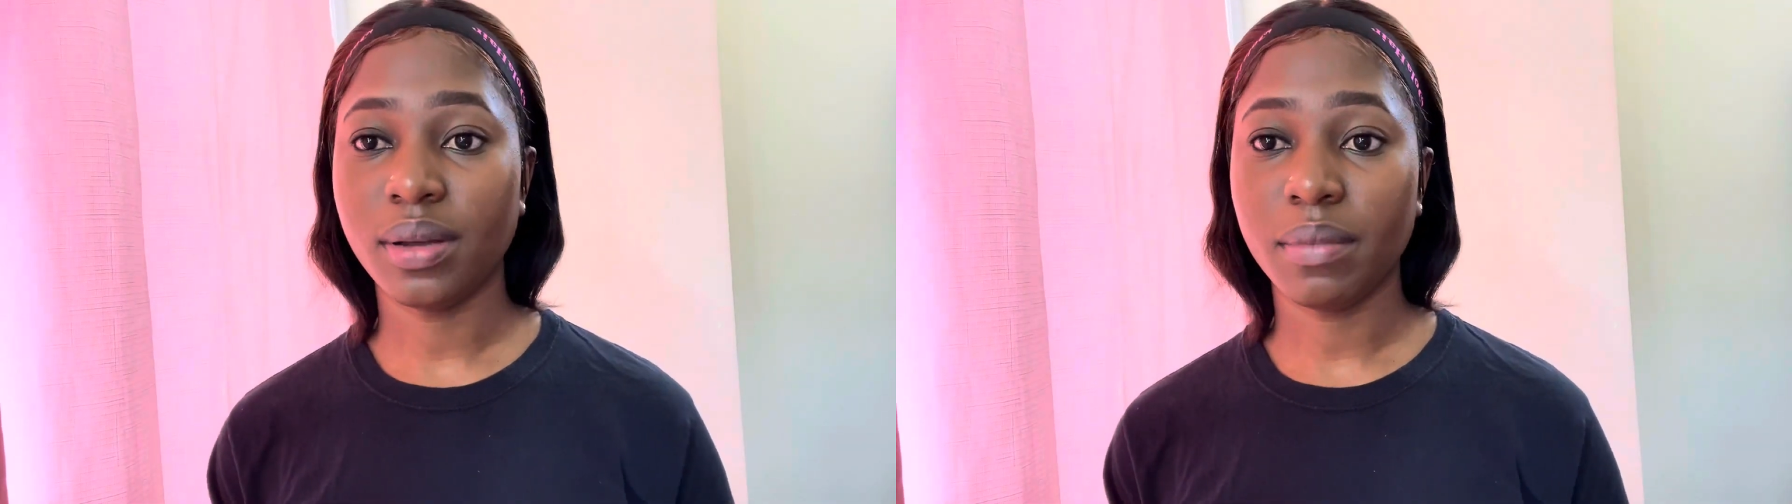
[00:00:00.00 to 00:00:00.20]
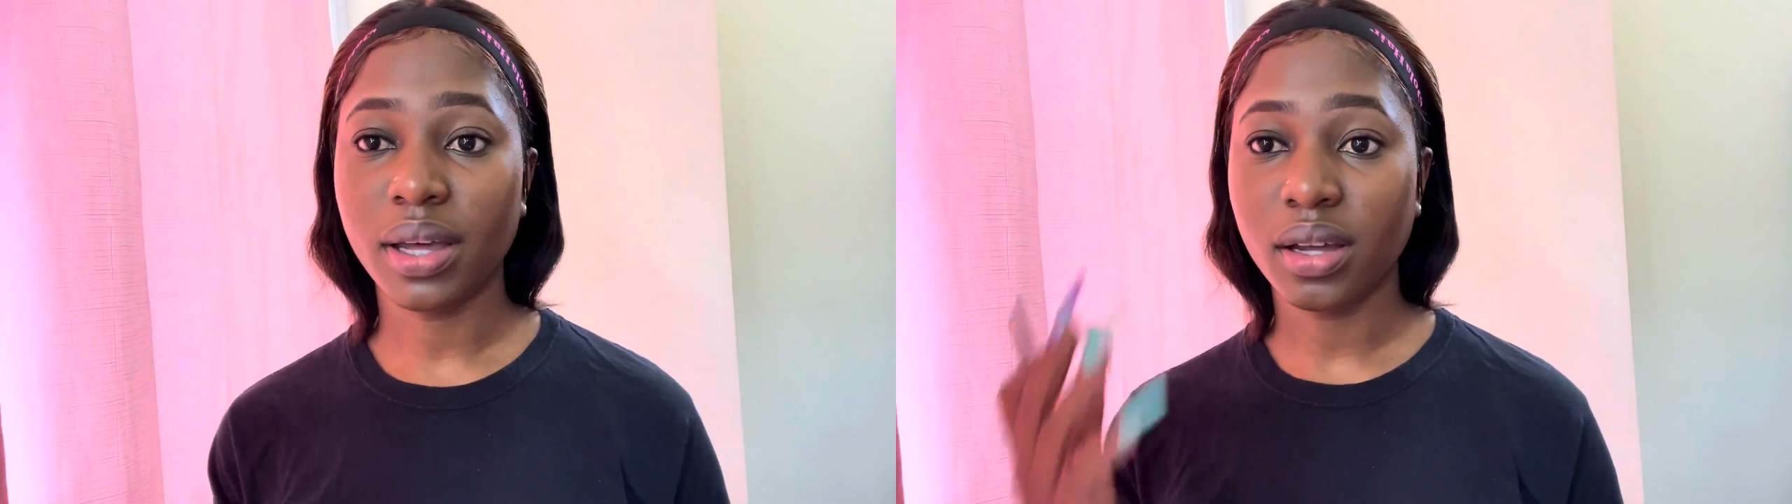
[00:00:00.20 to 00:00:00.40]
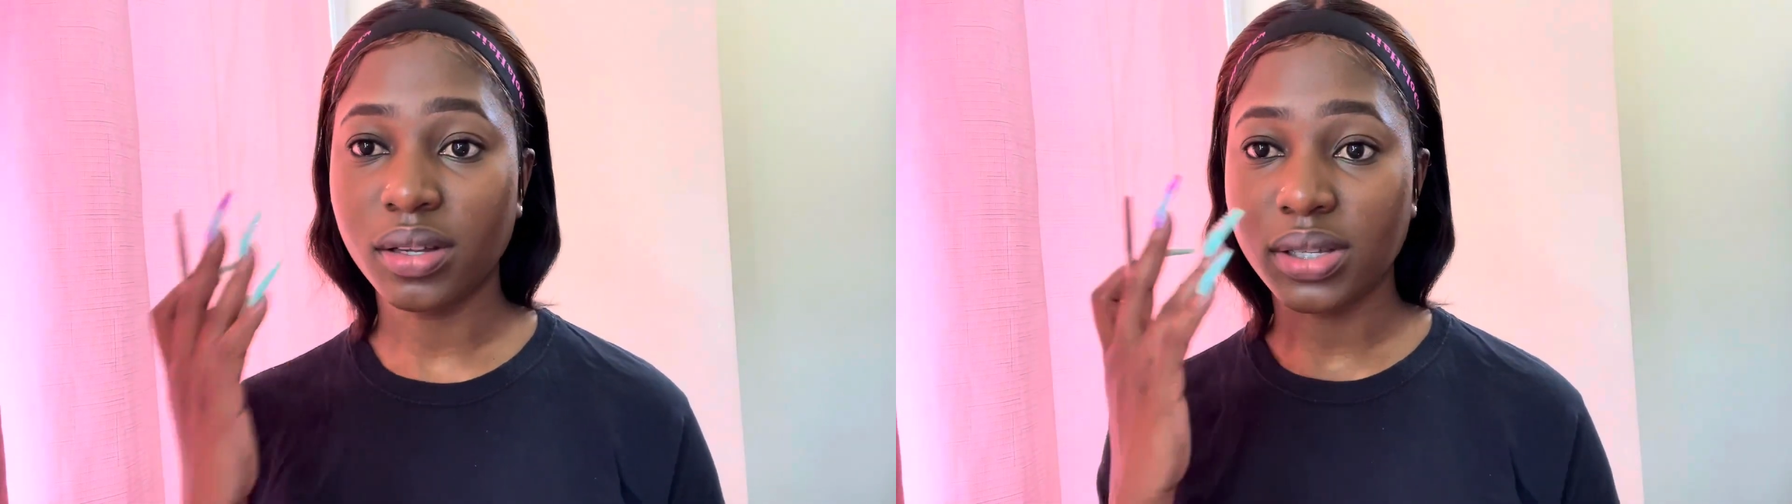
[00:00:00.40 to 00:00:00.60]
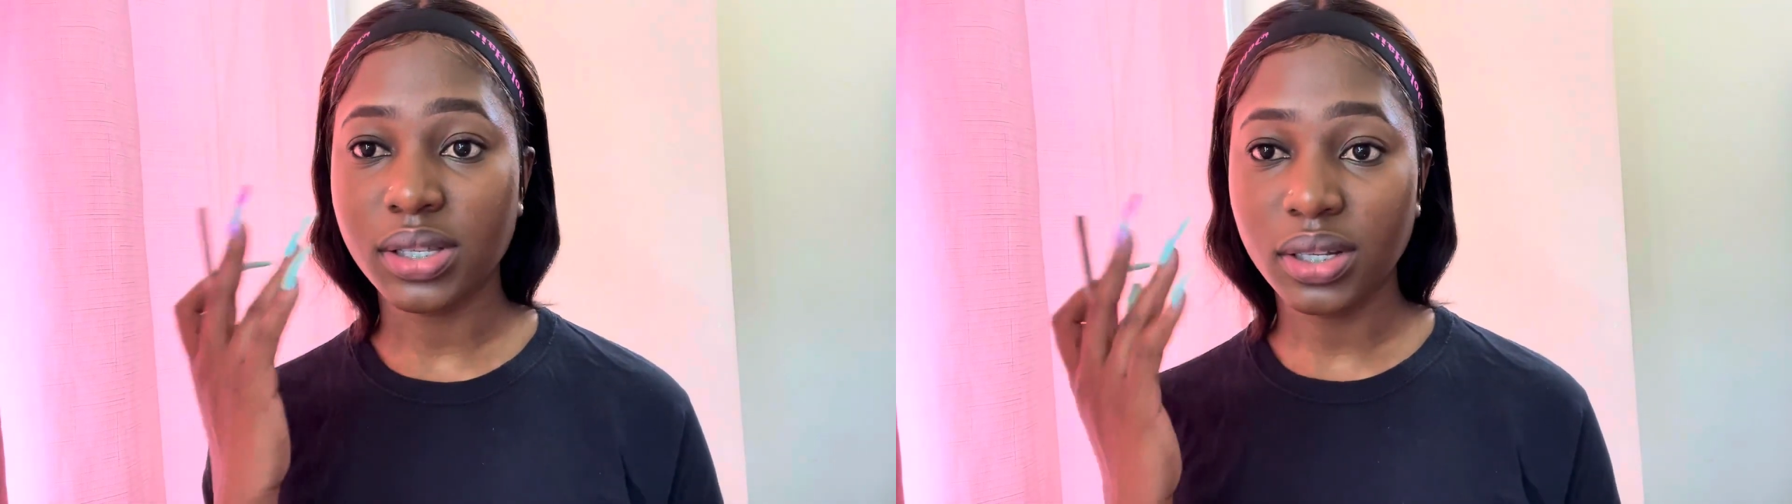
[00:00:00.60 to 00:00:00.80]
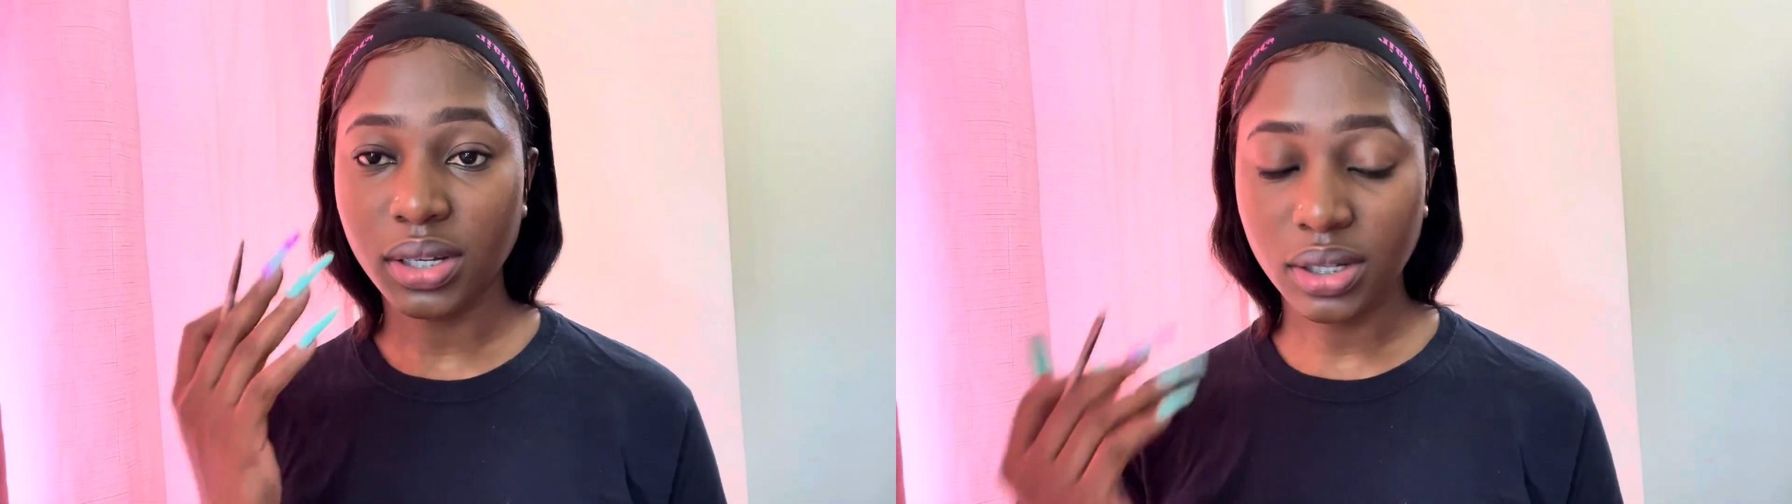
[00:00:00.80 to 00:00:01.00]
my
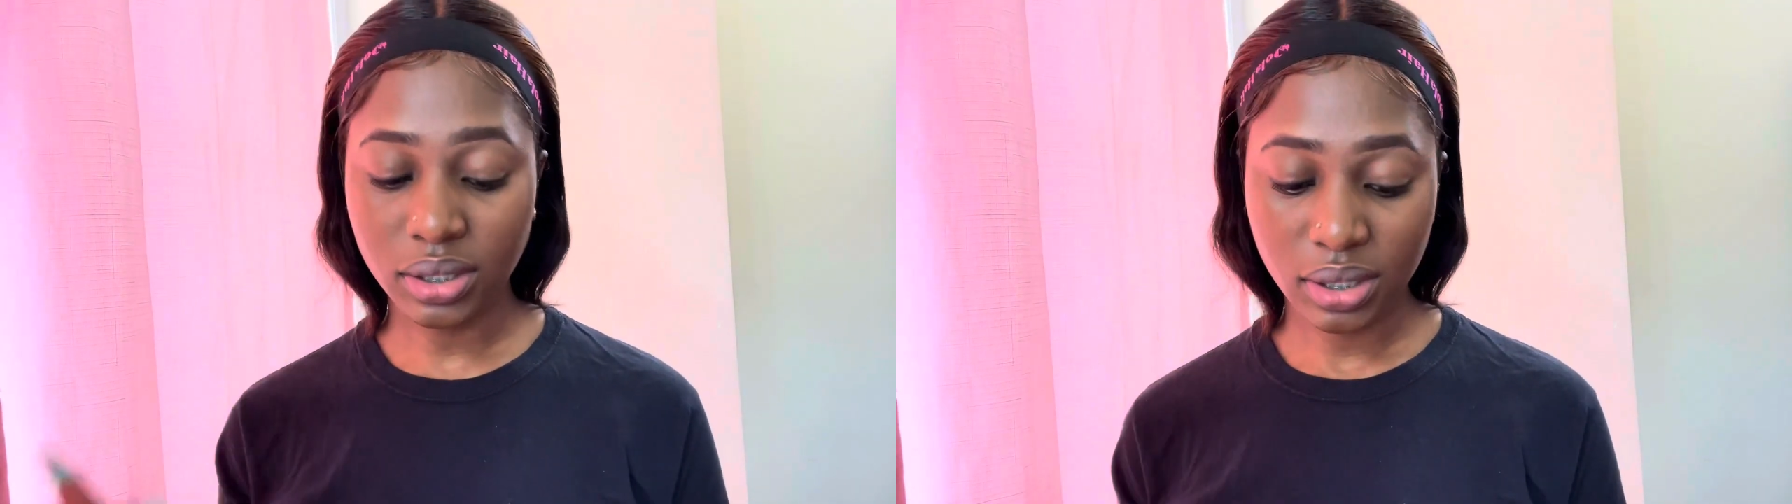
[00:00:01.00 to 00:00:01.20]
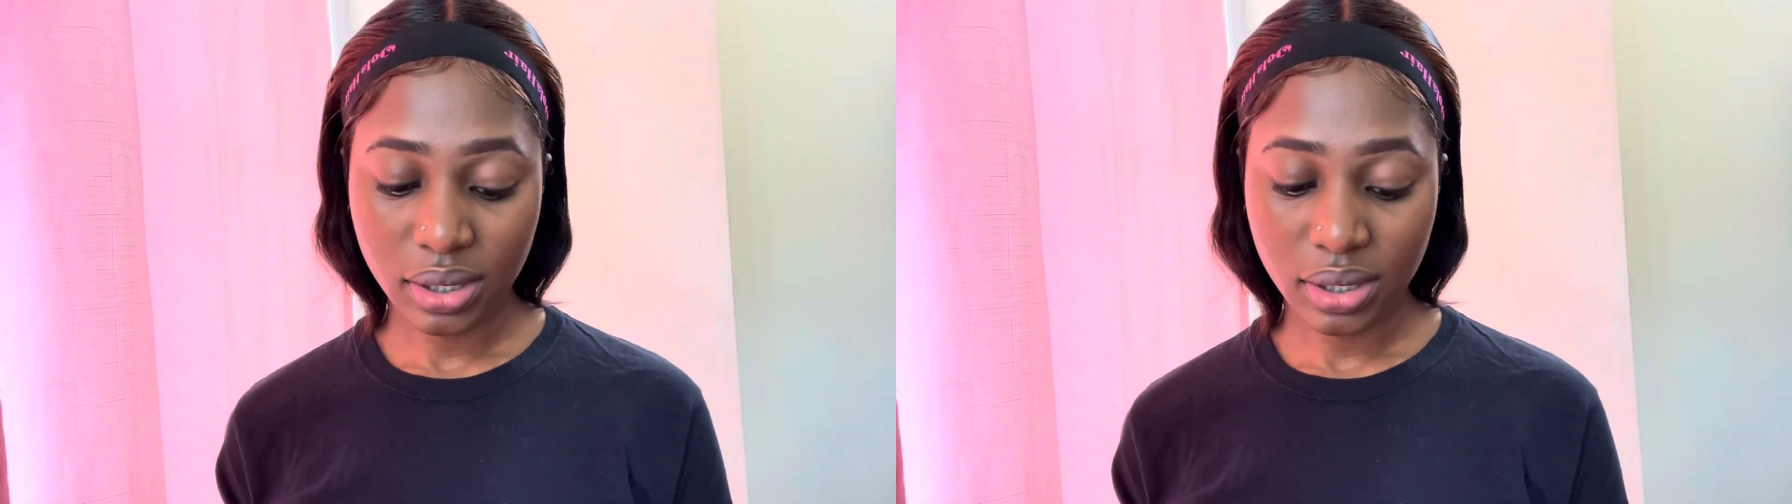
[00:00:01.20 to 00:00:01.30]
concealer